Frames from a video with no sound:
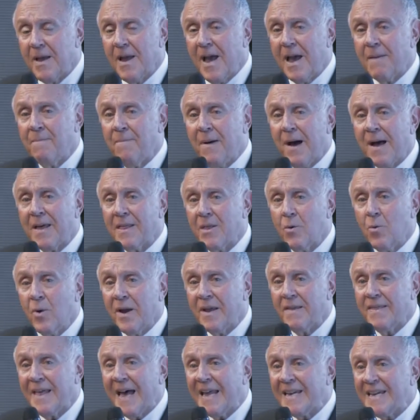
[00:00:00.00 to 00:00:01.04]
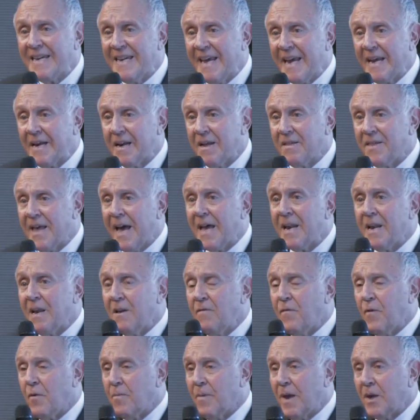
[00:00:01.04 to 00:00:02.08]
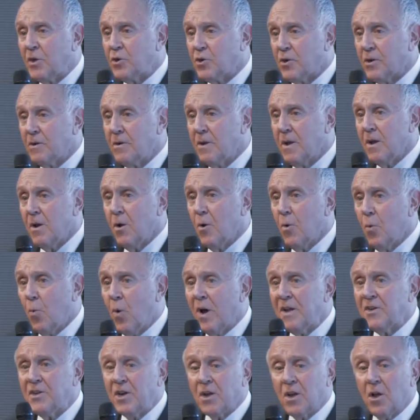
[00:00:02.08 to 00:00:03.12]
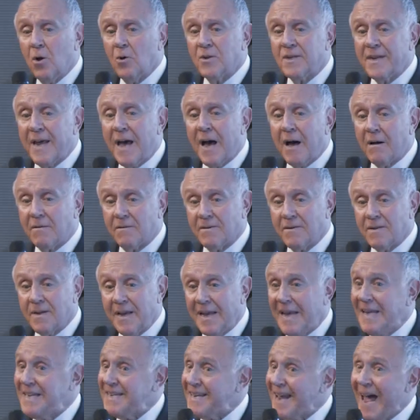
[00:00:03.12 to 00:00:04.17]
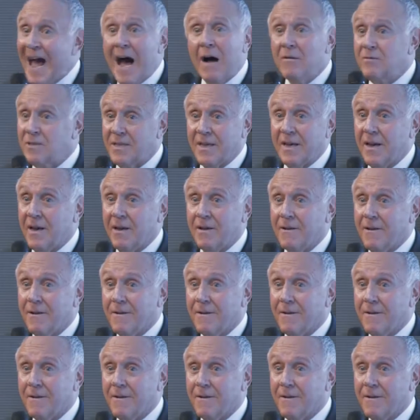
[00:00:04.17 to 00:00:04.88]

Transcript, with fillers: And by the way, that data, that information, once it goes out, it's out there.